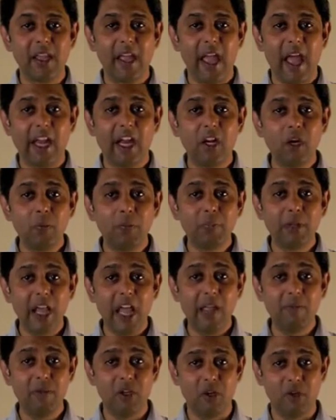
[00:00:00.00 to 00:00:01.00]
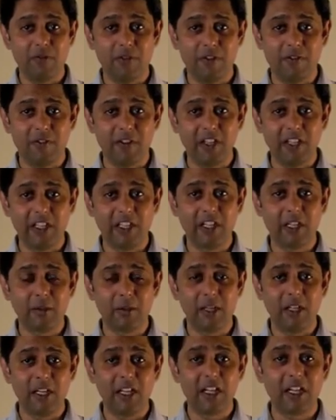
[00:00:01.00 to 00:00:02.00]
And I don't blame you if you feel a
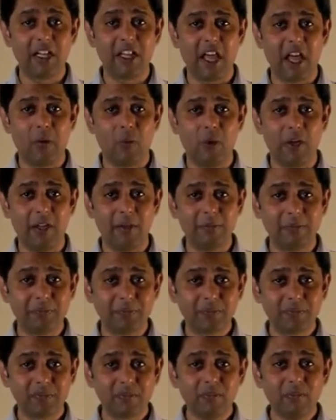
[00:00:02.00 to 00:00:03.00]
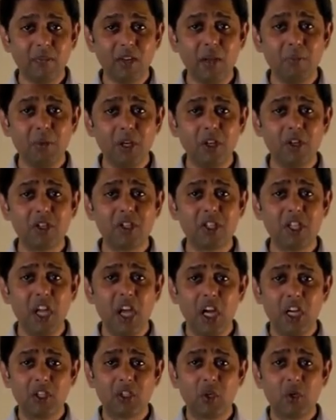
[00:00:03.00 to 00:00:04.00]
little that way, because
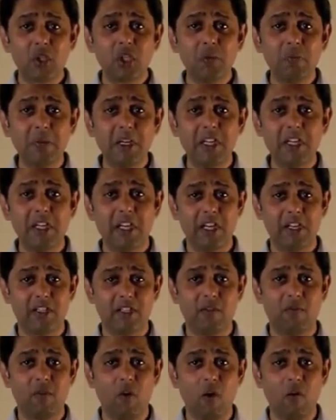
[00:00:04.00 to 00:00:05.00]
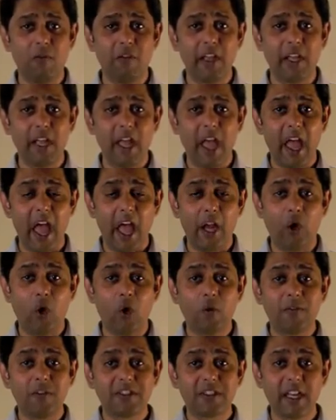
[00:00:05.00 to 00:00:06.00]
social media is evolving and all
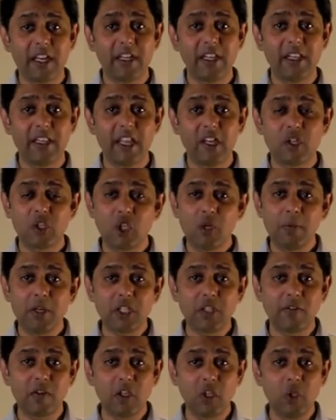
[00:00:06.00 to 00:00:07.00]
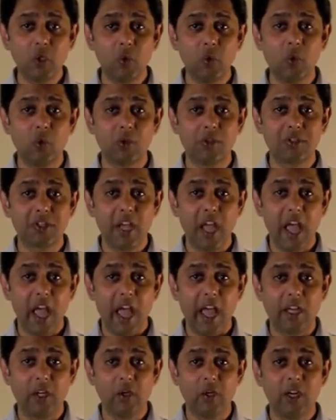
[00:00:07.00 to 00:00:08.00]
of a sudden there's so much of tools
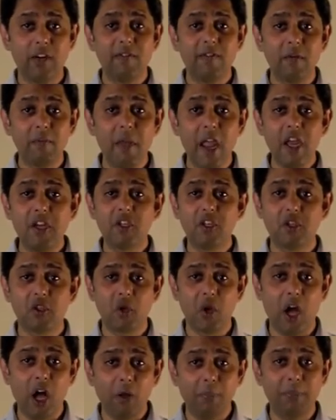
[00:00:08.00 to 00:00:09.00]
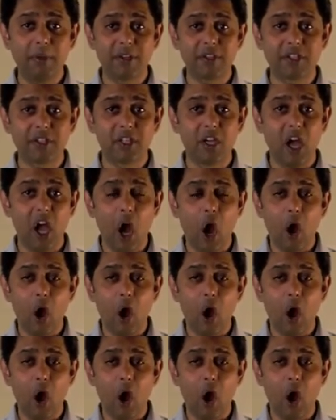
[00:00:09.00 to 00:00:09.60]
and good information to help us,